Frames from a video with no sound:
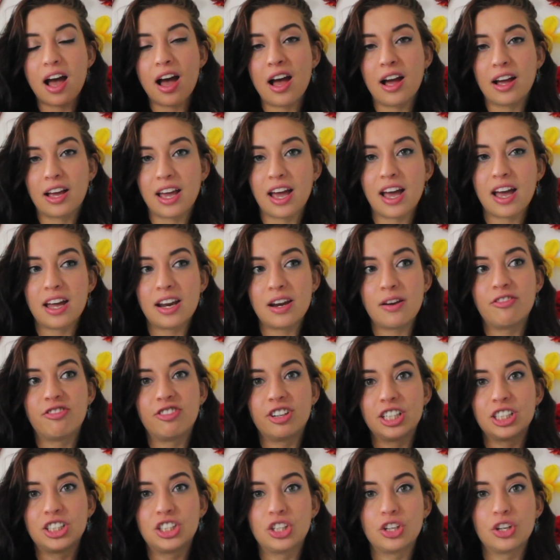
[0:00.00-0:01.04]
again
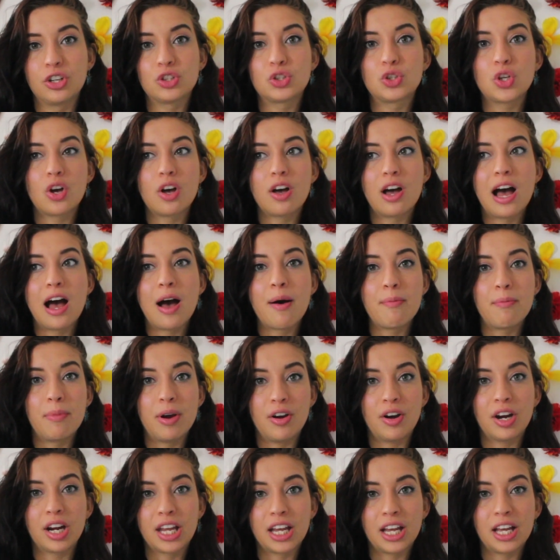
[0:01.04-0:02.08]
versus
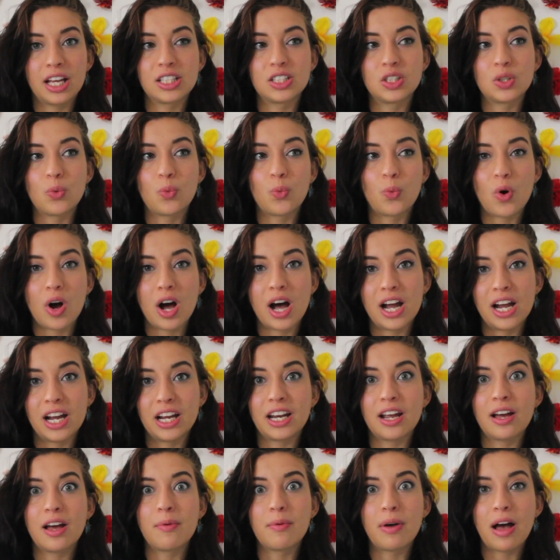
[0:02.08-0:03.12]
Americans, white